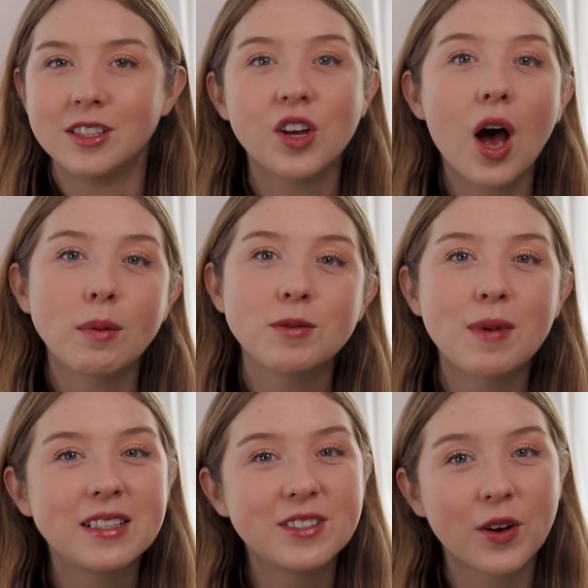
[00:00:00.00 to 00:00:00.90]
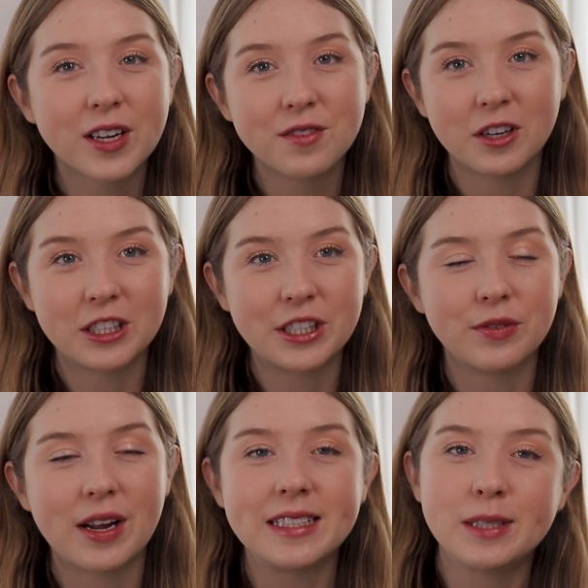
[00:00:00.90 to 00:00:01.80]
To optimize your conversion
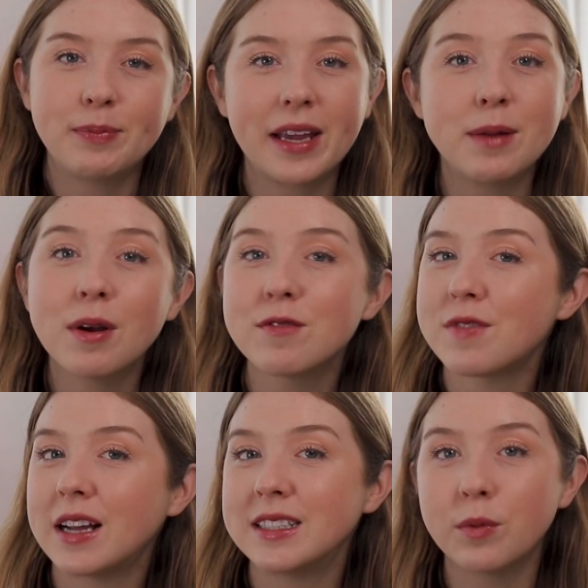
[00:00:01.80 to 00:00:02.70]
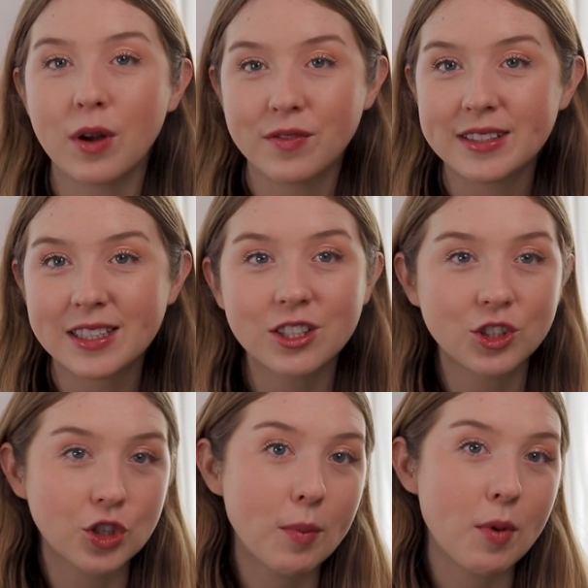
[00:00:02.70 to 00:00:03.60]
rates, begin by finding where visitors
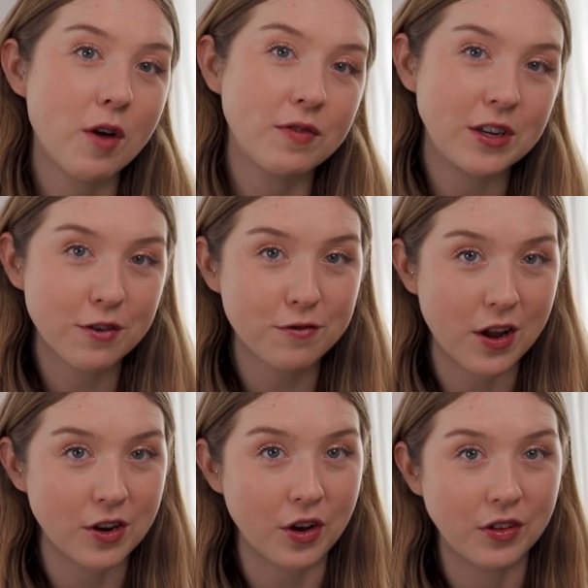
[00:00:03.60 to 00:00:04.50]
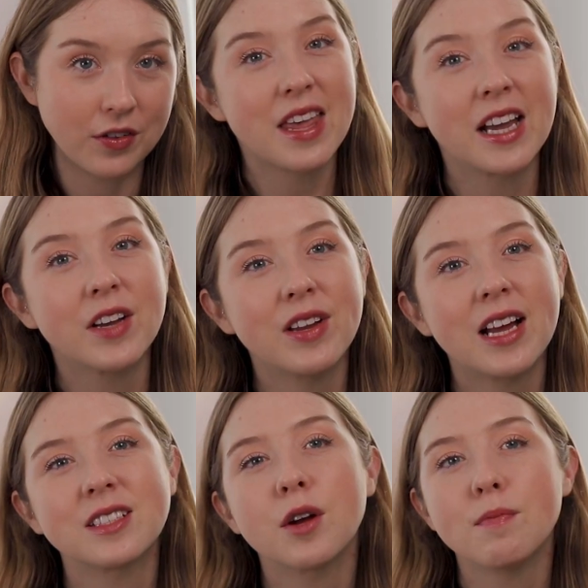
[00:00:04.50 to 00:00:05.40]
drop off in your funnel. Think of it
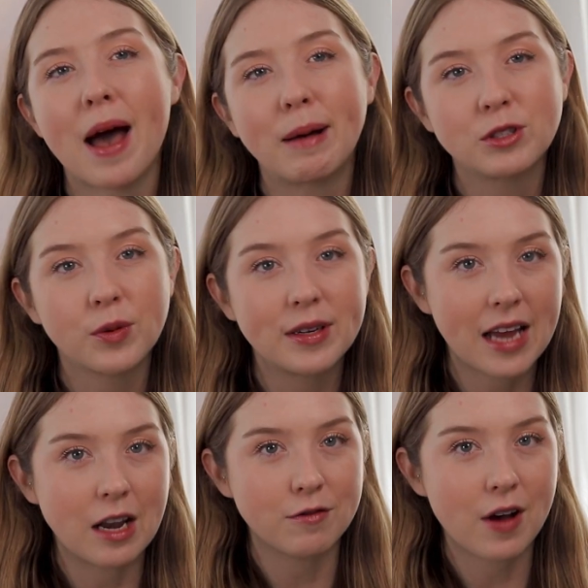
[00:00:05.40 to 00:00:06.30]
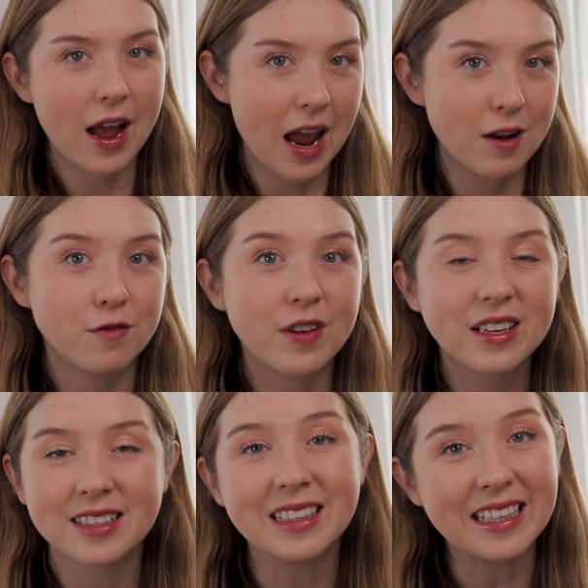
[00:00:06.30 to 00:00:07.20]
as your map to identify and
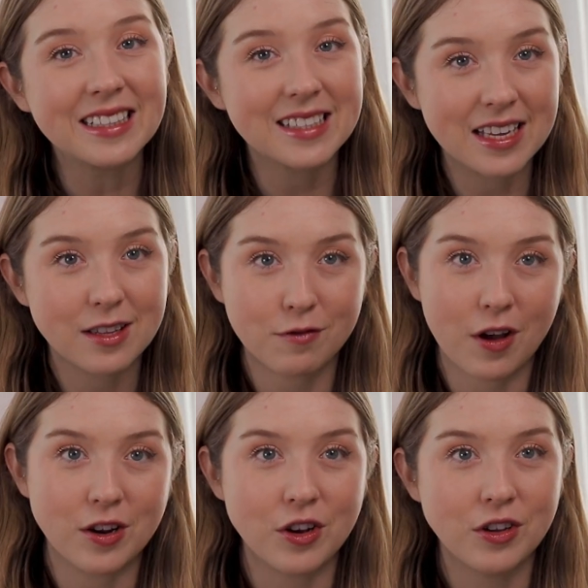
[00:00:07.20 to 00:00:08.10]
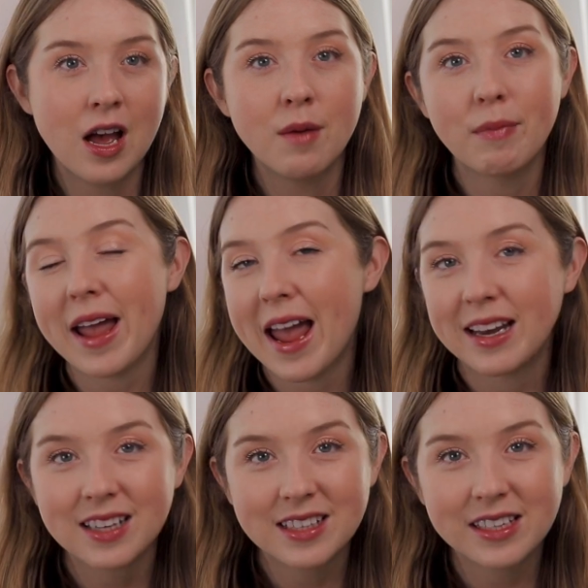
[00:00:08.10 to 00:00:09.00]
fix leaks in the funnel. By
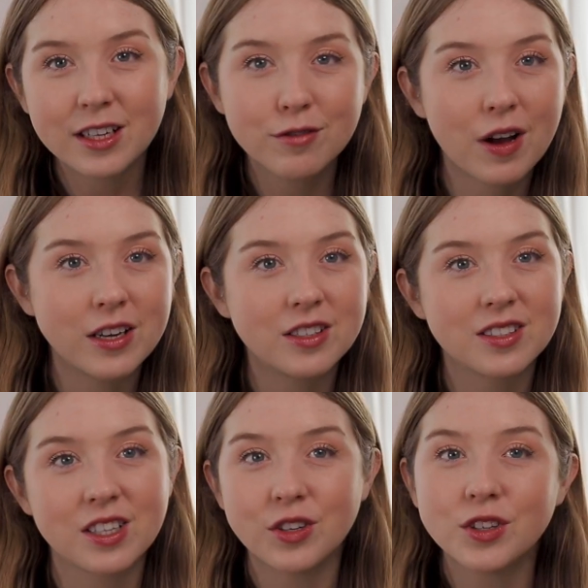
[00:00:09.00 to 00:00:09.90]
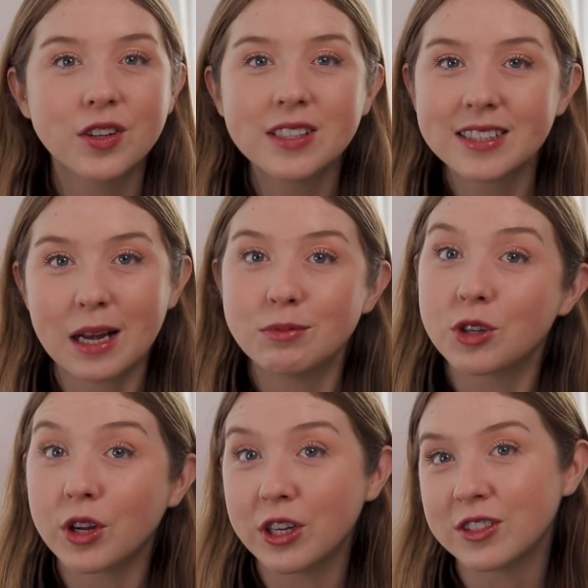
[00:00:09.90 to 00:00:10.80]
analyzing your funnels, you'll know the steps
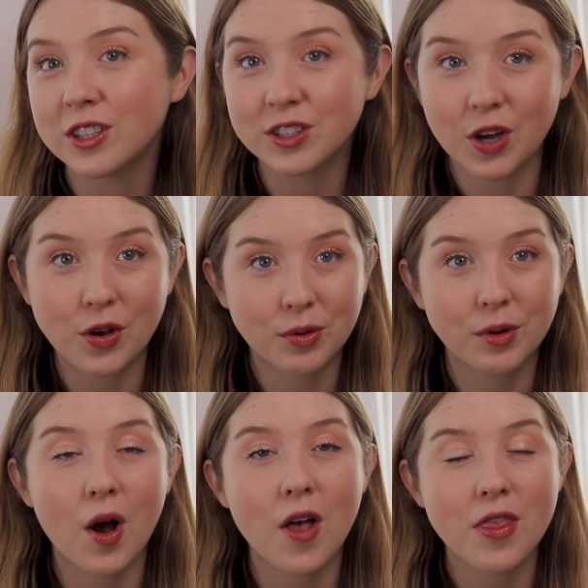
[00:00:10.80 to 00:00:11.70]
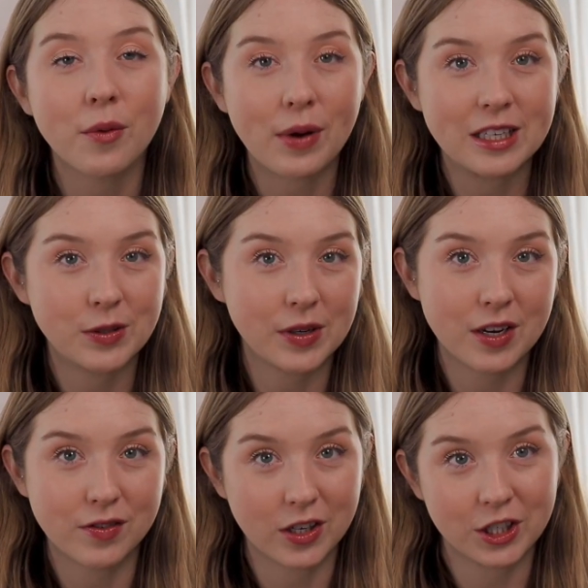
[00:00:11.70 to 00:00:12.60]
your users go through on their way to a
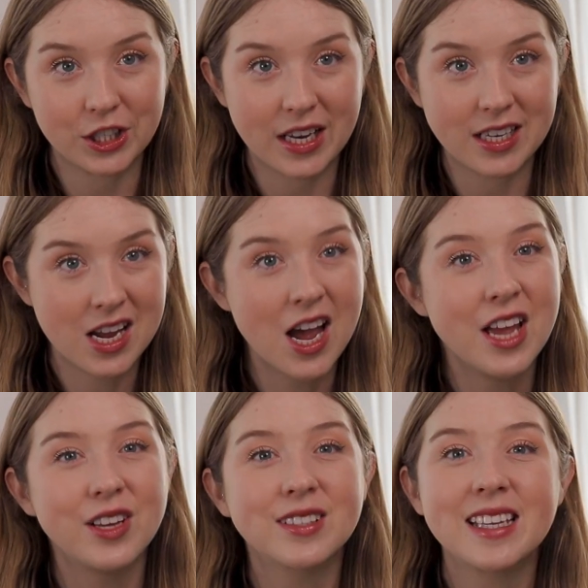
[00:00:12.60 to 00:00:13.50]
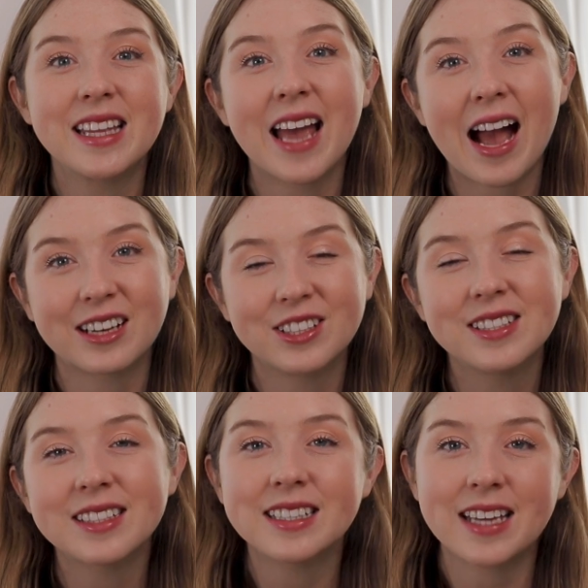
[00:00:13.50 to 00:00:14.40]
conversion. You'll see the
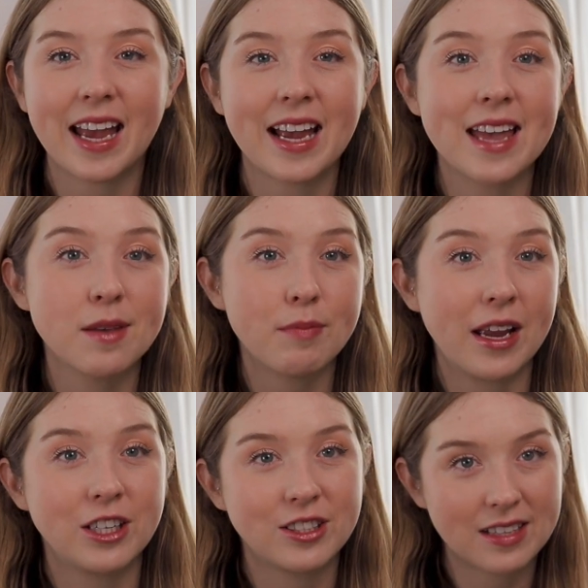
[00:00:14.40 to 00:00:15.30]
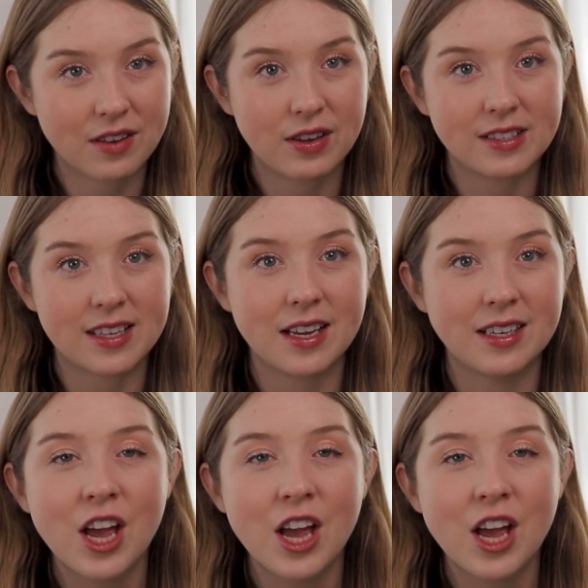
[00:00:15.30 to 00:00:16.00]
actions they take and the pages they visit.